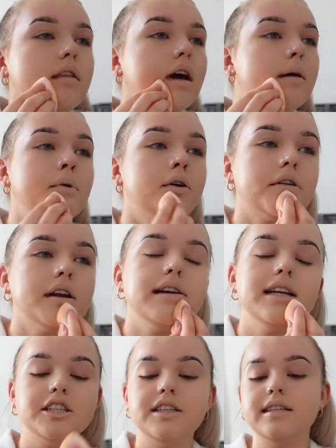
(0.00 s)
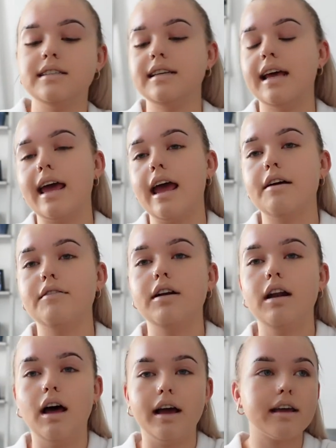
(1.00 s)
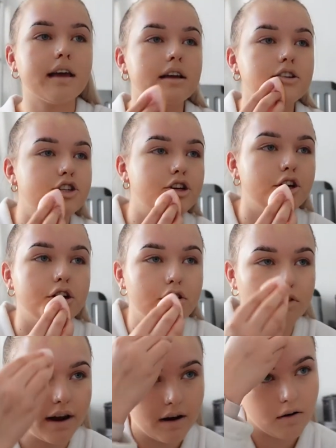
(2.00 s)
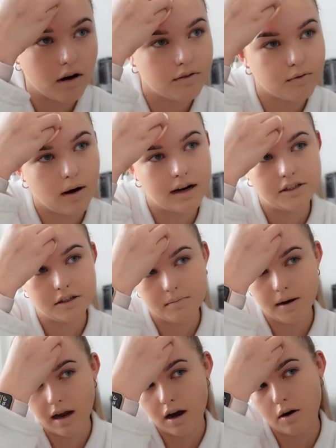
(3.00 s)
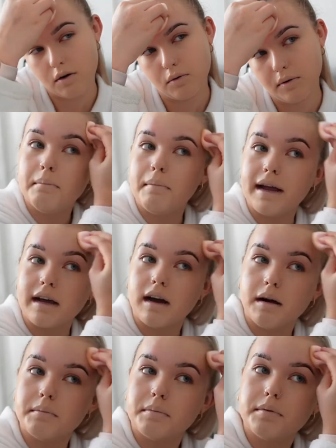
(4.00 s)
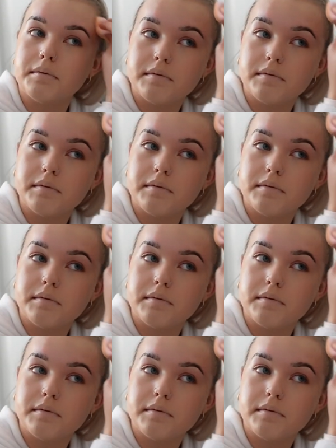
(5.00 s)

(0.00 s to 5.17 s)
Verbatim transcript: I'm not gonna literally sit here and like cheer ear off while I do my whole makeup